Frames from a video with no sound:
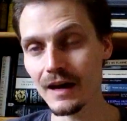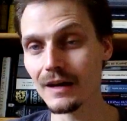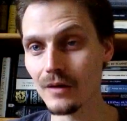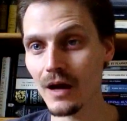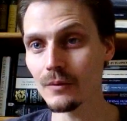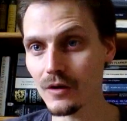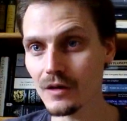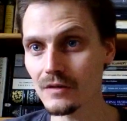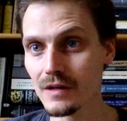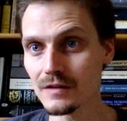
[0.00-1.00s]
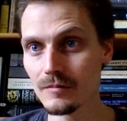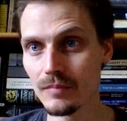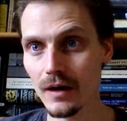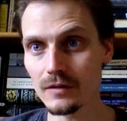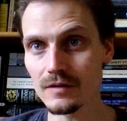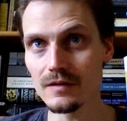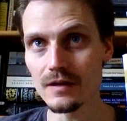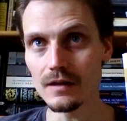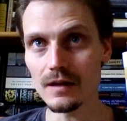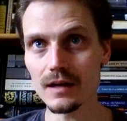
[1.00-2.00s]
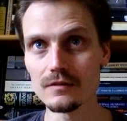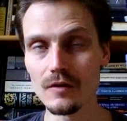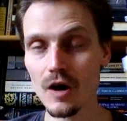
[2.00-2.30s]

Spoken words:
I would argue that it's about the kind of